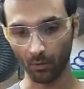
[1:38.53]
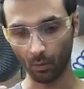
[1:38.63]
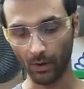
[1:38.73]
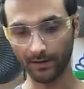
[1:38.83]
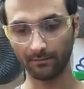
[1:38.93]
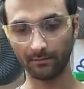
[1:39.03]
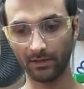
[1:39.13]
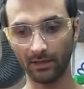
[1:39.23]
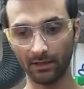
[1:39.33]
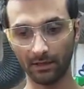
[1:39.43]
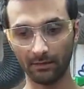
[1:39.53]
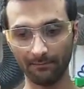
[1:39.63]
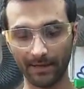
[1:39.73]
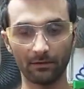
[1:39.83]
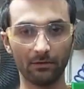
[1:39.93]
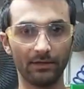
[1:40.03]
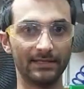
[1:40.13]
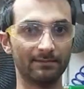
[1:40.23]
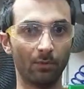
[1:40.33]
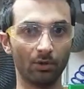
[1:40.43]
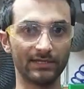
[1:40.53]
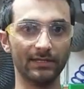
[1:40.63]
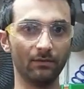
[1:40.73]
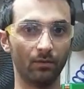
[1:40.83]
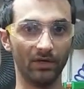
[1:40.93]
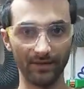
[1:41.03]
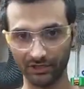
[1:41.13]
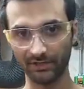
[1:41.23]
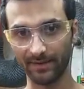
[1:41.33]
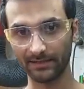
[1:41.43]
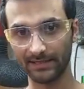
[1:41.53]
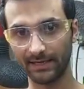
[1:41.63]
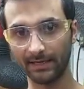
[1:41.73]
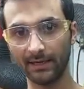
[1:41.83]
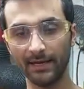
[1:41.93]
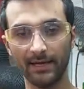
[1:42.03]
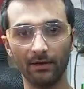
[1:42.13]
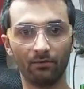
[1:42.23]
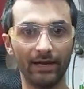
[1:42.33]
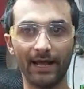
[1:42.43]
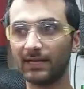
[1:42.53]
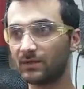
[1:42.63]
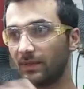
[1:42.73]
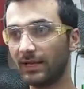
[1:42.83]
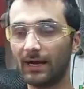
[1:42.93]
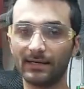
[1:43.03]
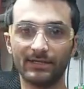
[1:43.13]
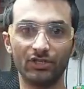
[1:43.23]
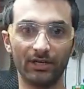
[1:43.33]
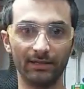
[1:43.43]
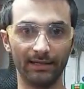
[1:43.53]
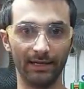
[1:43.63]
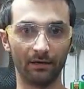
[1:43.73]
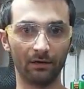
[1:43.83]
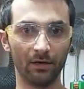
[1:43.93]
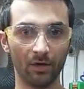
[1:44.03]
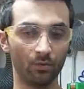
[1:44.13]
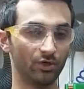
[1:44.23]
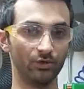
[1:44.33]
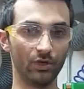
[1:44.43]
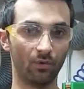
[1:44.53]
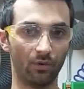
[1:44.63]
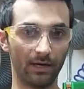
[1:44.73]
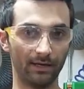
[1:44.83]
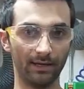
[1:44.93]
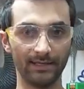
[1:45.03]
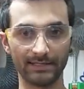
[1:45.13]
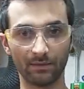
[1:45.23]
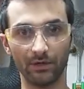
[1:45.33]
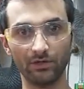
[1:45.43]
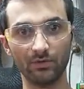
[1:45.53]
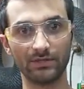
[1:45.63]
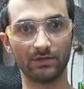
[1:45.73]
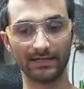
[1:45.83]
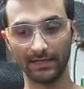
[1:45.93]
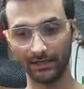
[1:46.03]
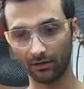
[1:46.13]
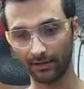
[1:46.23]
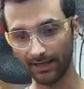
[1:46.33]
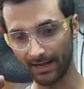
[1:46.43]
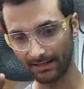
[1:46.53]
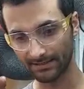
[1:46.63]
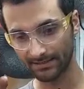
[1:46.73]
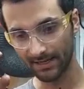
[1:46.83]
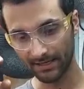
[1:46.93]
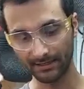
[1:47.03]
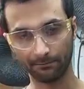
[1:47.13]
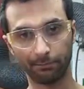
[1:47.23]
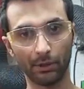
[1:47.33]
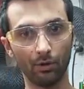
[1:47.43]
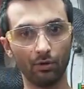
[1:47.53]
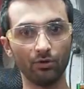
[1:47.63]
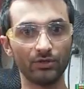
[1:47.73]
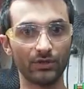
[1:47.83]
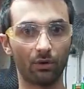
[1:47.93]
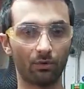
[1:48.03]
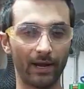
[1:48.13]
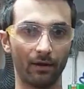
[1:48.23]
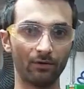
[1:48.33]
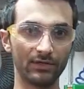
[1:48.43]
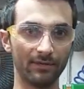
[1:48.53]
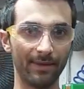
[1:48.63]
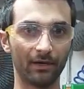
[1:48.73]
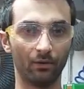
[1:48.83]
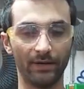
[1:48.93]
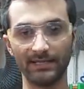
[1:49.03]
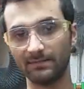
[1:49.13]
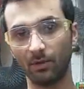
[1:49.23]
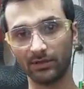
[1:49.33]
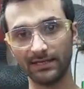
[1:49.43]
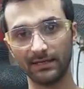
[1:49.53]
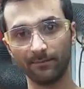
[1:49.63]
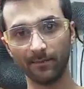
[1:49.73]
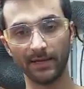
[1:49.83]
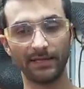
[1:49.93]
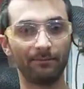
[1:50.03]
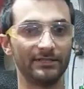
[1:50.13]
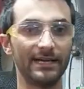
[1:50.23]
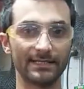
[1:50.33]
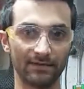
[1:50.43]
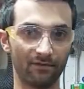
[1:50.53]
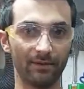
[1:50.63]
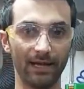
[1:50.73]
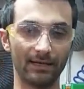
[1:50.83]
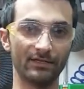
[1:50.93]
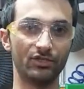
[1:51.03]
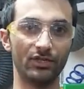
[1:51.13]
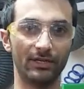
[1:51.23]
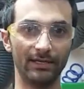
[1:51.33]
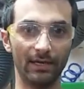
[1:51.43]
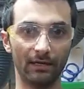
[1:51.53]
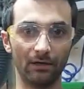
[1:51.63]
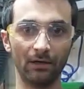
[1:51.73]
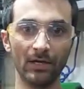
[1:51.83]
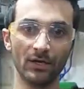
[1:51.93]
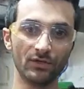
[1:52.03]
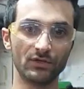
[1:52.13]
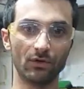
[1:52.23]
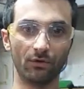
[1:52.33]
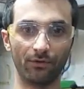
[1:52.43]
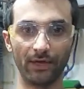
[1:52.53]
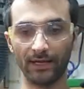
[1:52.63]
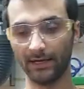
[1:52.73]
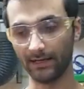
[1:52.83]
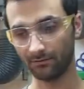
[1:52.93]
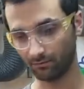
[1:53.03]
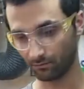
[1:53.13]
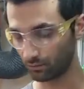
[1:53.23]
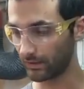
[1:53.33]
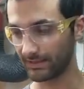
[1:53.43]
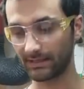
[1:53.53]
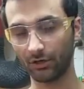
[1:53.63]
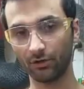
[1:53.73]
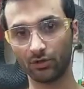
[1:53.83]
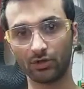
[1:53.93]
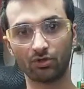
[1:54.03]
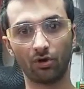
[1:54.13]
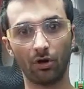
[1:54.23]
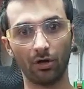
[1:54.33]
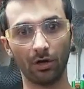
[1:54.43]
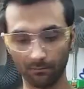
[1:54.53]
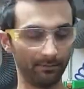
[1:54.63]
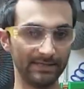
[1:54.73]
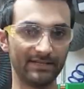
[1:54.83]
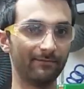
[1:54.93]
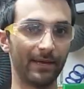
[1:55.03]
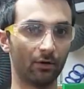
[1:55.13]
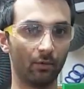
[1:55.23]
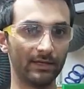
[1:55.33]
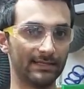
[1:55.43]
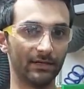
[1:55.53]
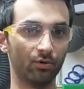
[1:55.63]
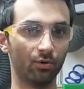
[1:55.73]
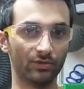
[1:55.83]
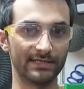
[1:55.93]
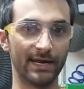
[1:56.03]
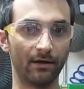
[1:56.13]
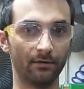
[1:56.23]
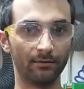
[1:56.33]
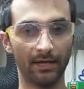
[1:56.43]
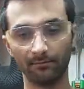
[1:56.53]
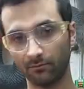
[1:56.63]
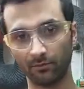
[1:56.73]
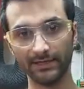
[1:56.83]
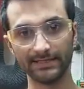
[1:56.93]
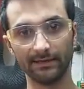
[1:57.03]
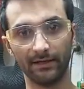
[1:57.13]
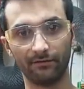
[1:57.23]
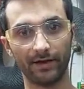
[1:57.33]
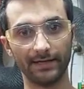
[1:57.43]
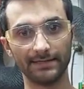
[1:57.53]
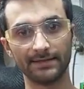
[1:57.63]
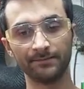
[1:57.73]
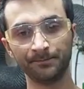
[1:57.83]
when the metal is molten, when you've actually melted it, it reacts with the oxygen in the air, which you don't want. And so what you do is there's an inert gas that blows around the metal when it's molten. That protects it from the oxygen in the air so that it is a good strong piece of metal once it cools down and resolidifies.